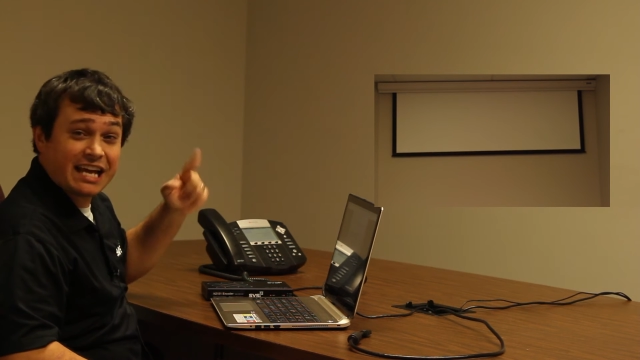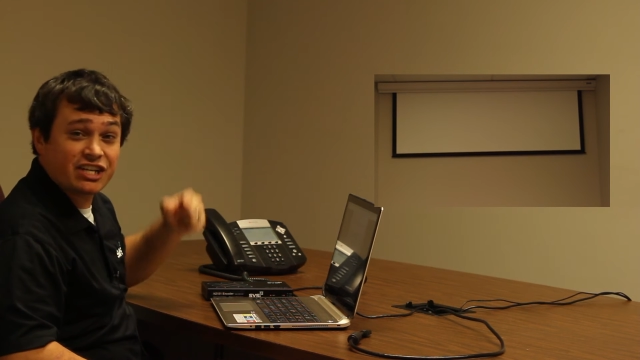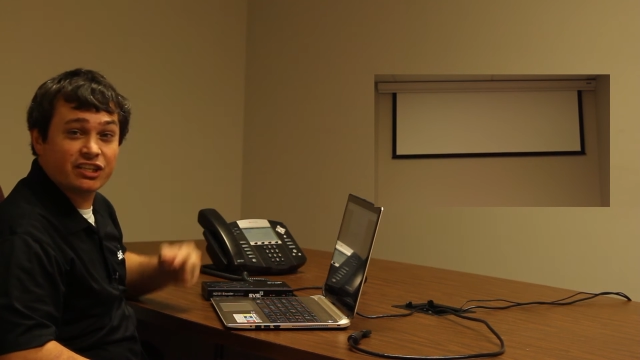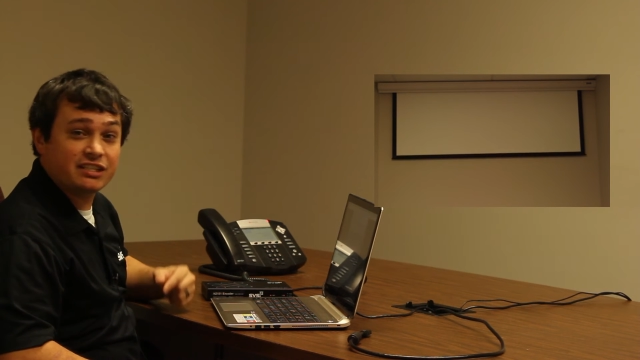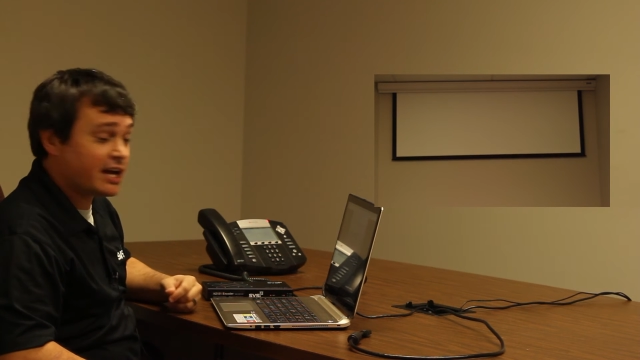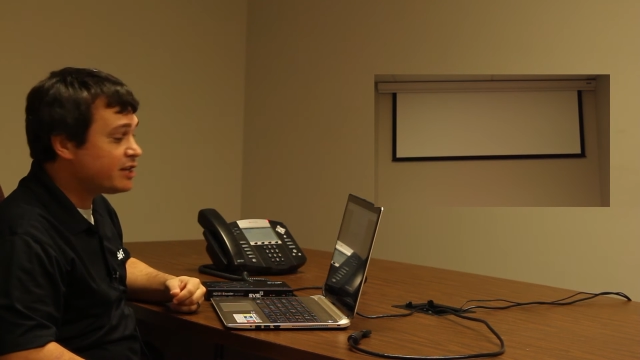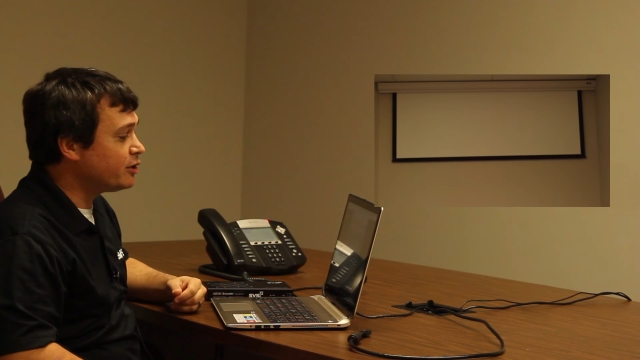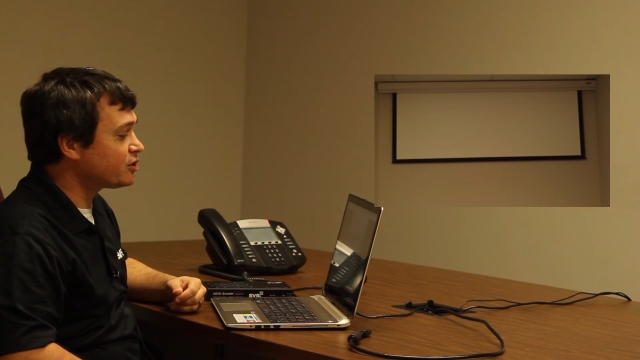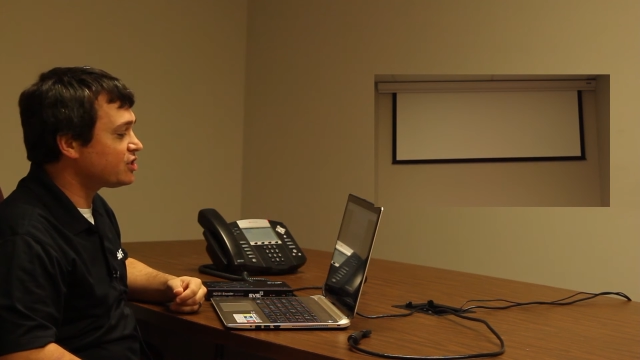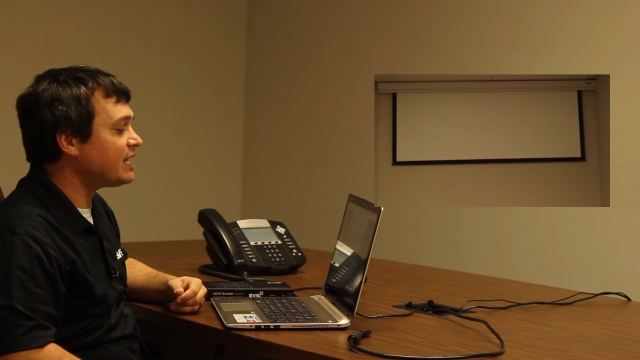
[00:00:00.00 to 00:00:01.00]
actually done,
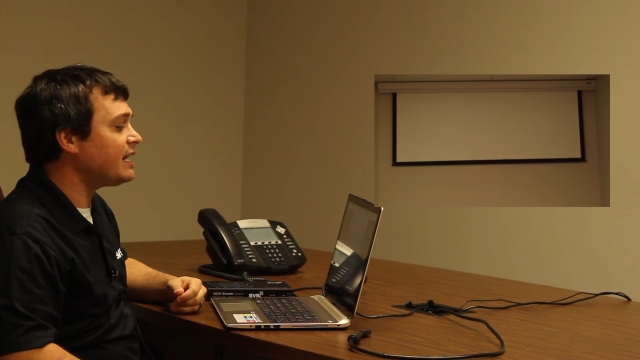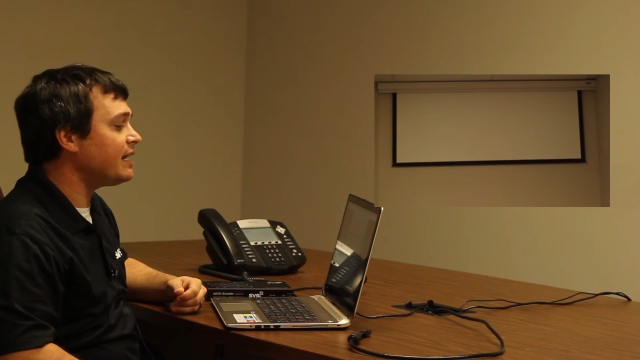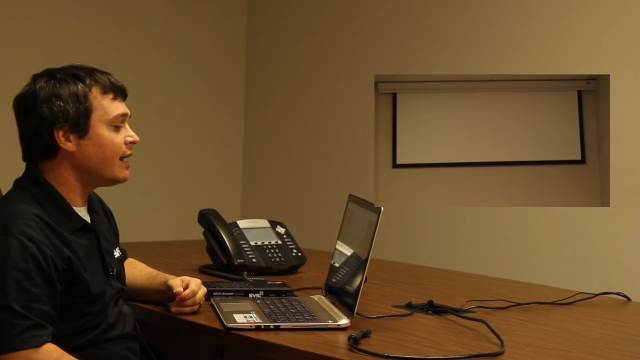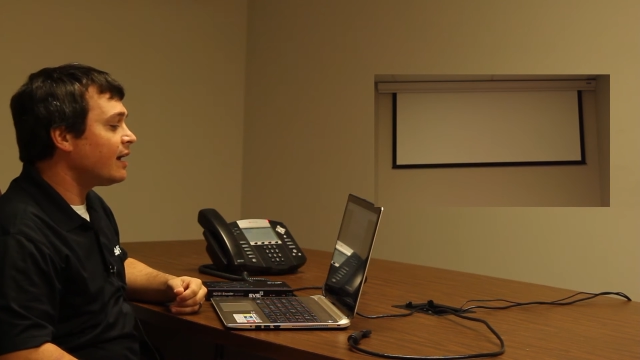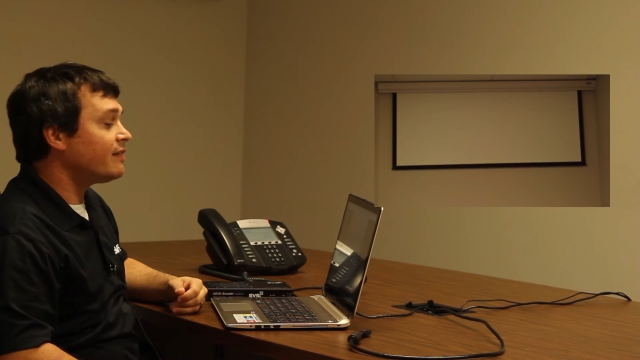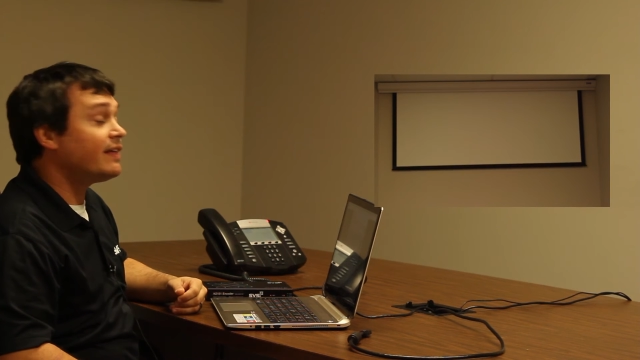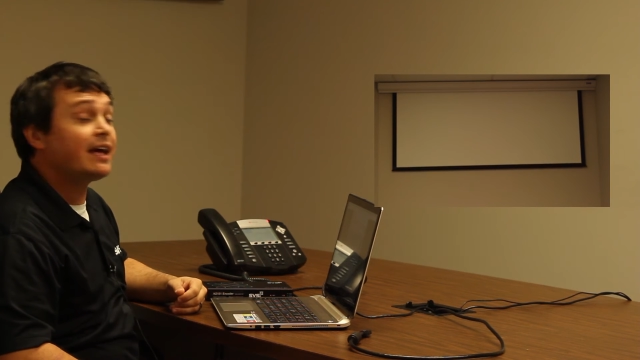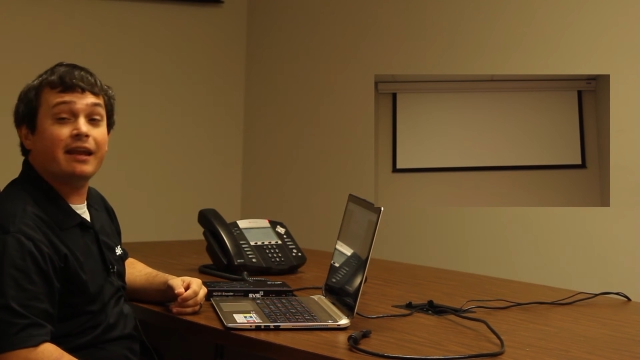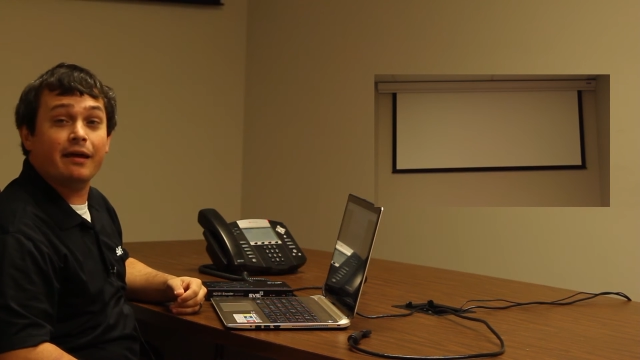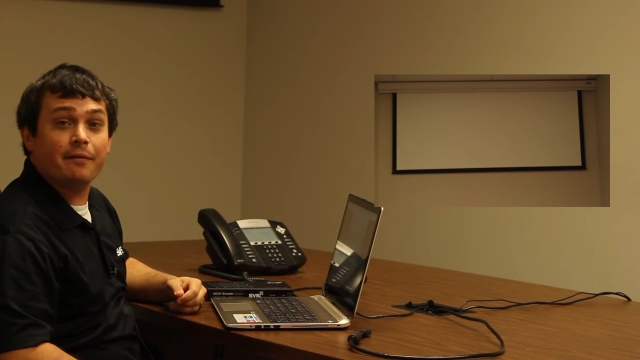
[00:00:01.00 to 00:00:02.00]
you'll see
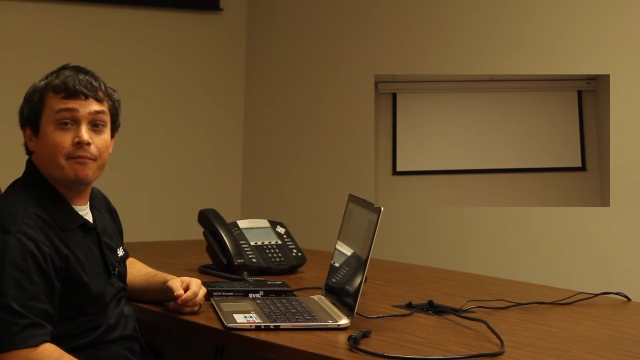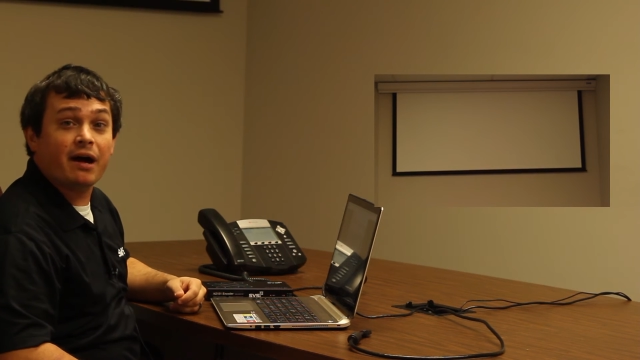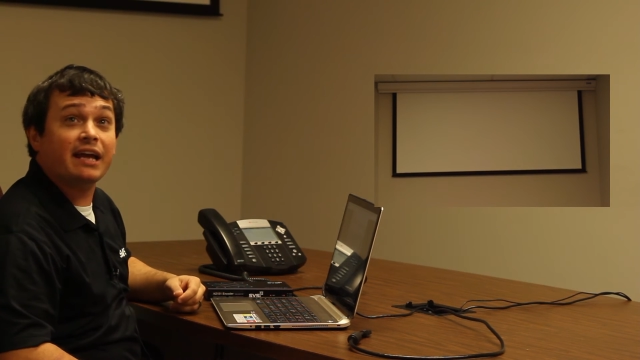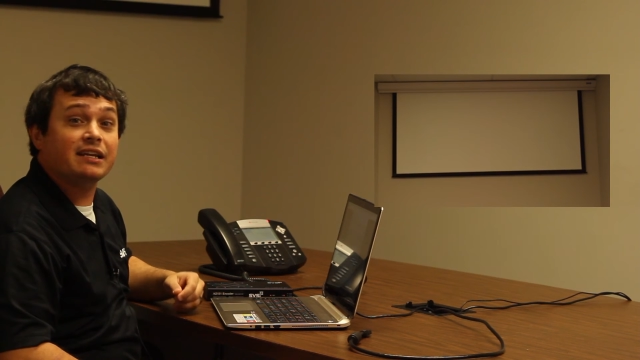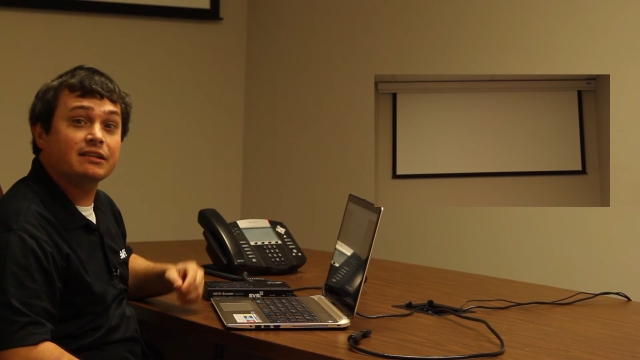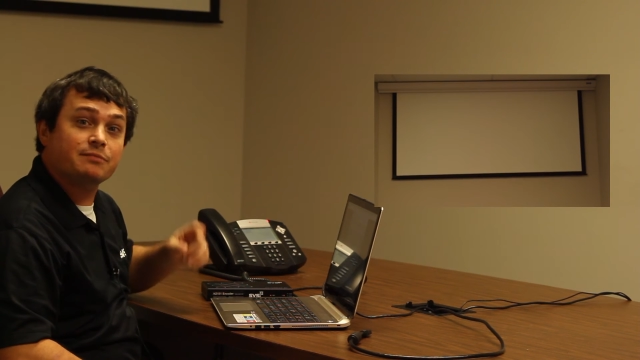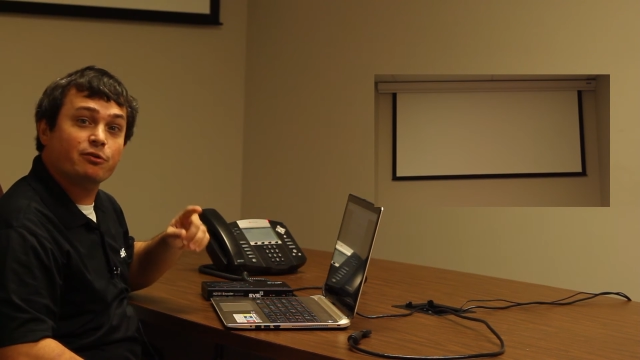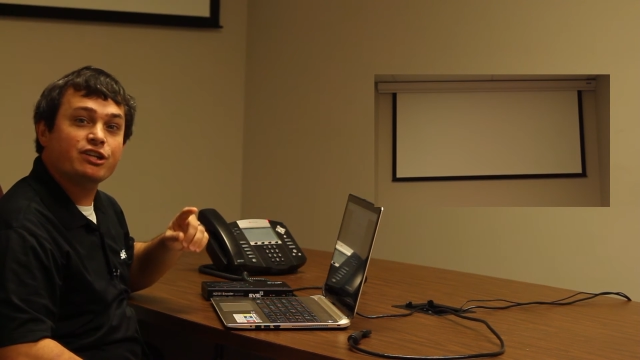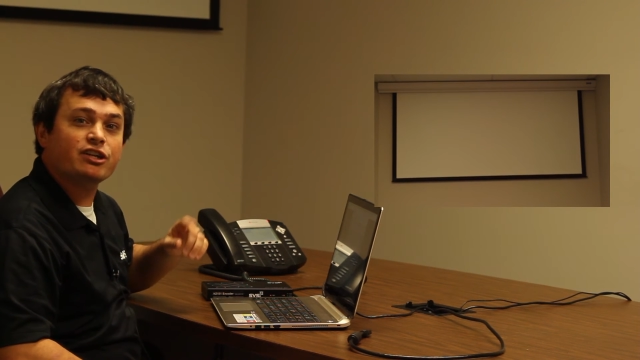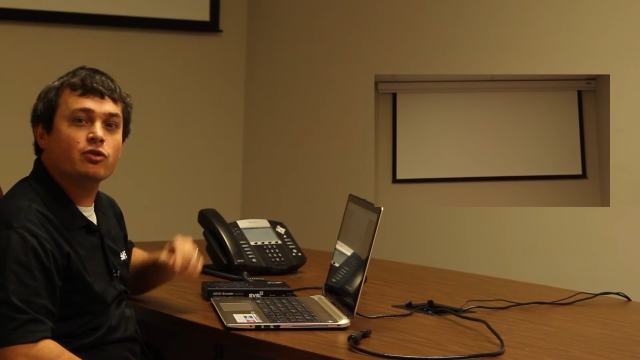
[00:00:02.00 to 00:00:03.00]
that my
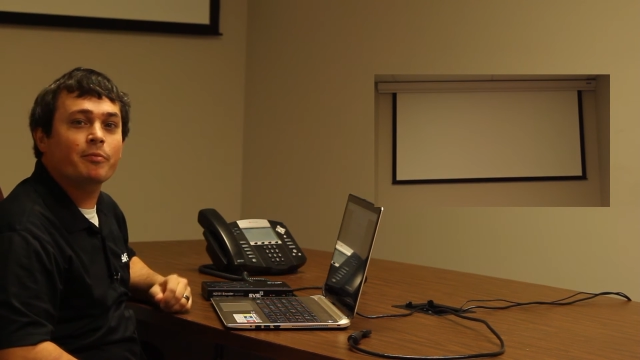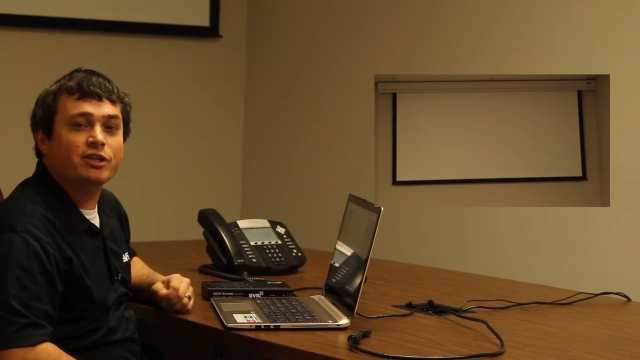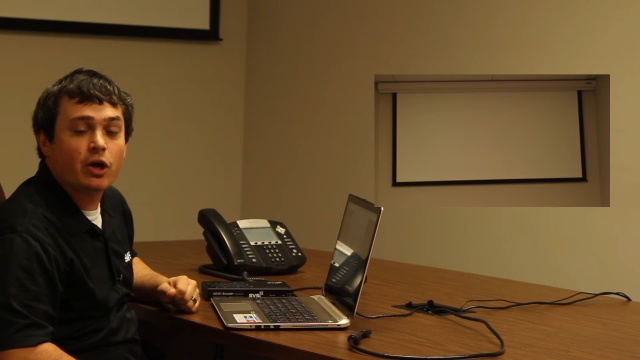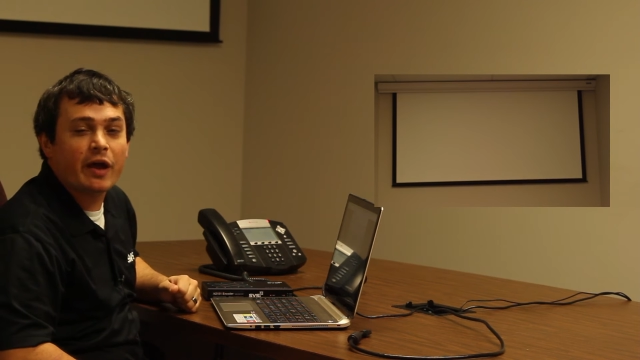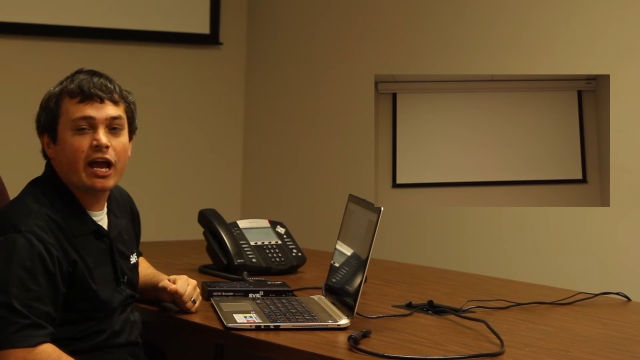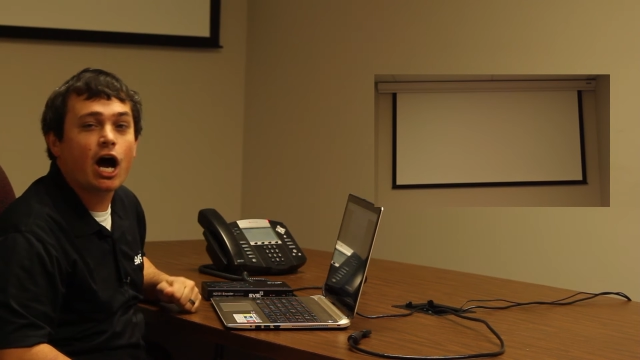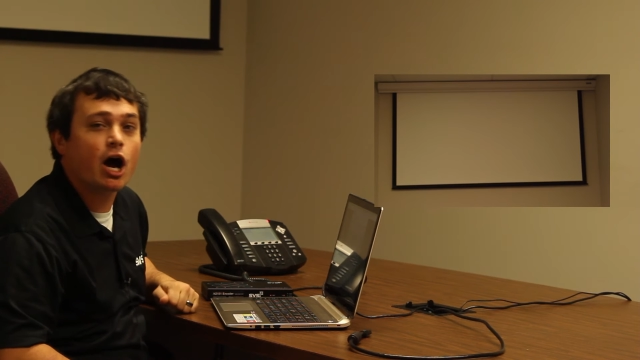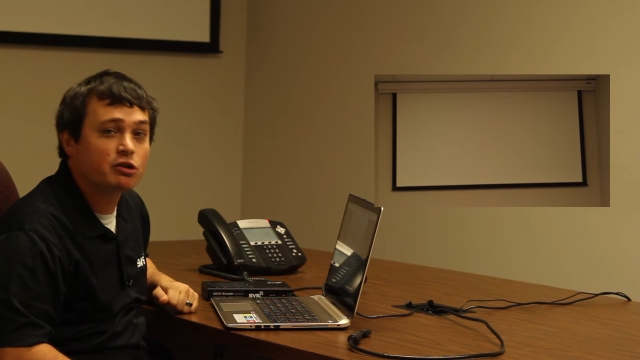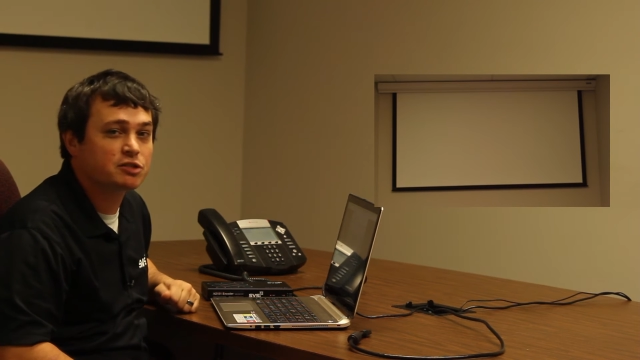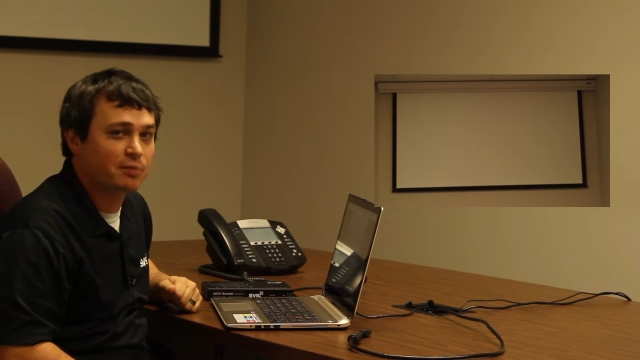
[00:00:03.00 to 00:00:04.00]
projector will be showing
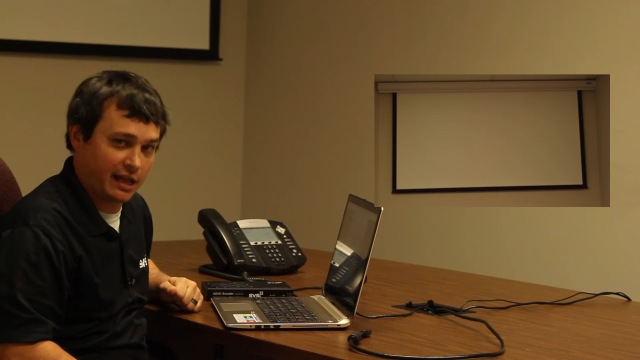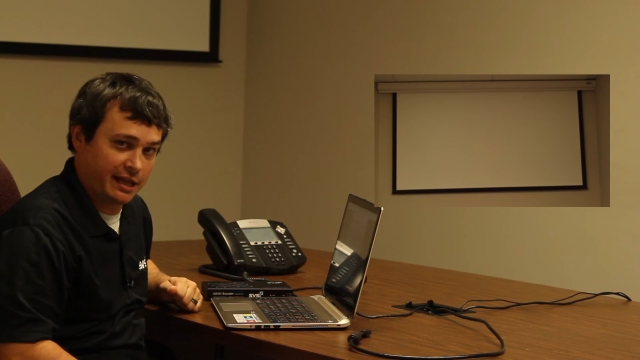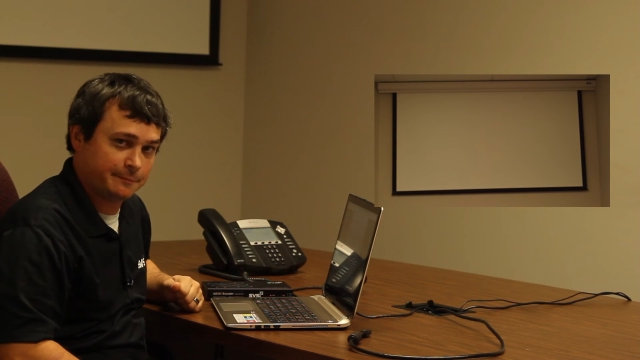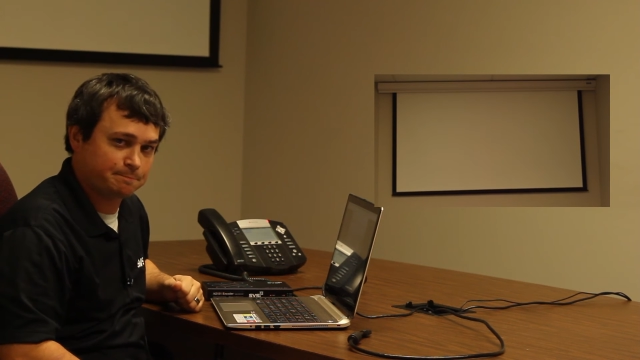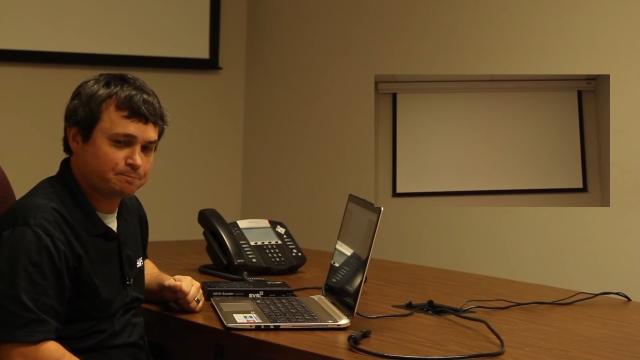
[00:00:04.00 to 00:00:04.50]
host play.